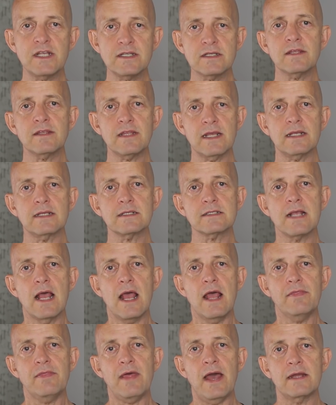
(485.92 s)
These are things
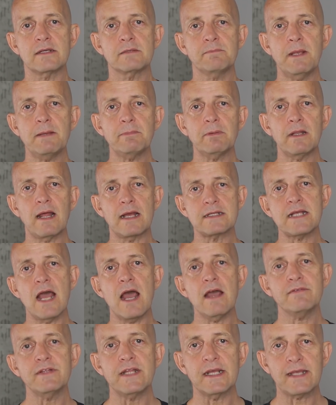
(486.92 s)
that people like to
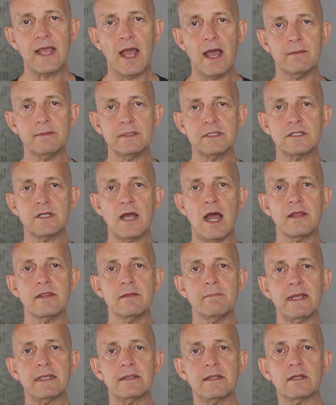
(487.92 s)
have in their cabin to either
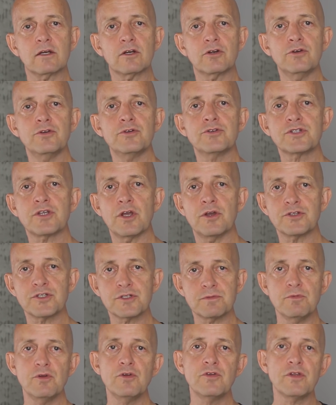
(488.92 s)
make their cruise go
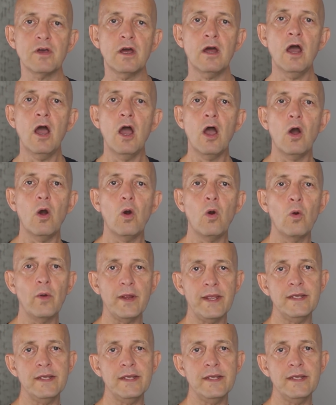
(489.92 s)
smoother or